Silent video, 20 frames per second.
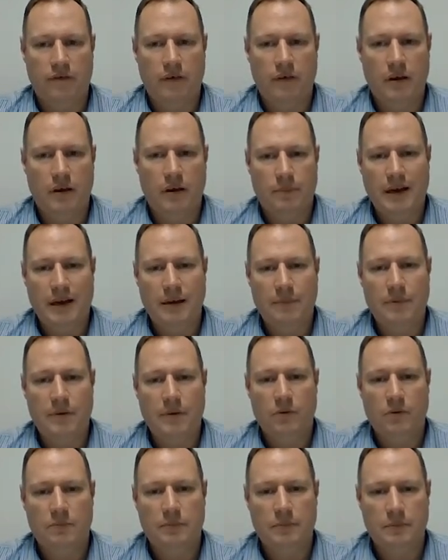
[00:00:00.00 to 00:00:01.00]
in the
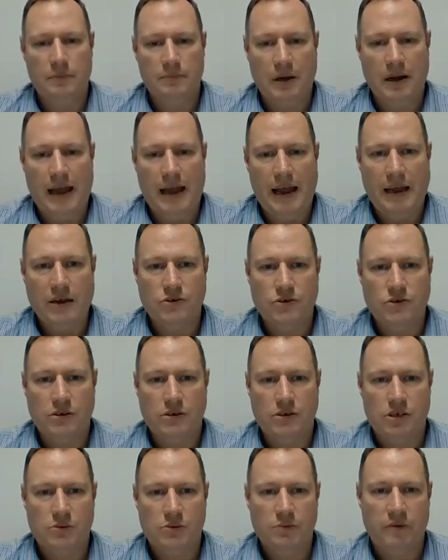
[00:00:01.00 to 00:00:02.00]
paper by
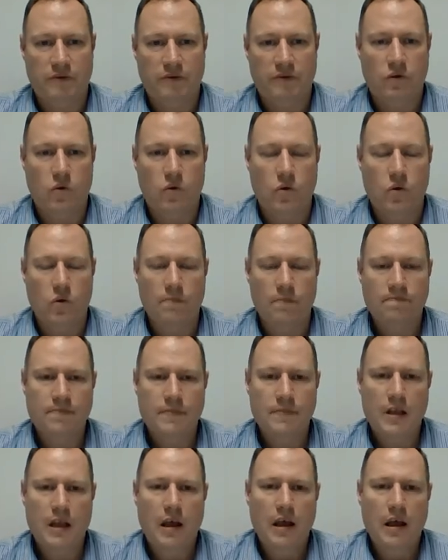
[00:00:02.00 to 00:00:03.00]
Adrian just
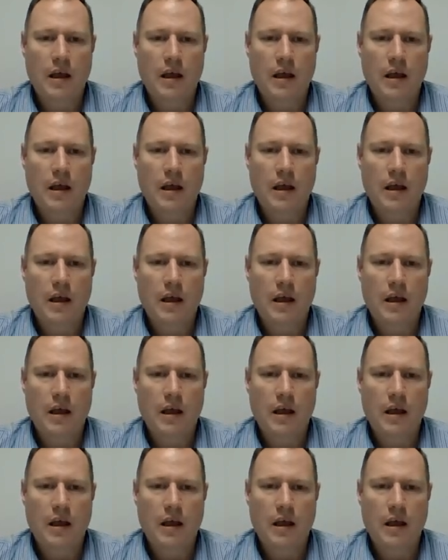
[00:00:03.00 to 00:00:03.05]
before.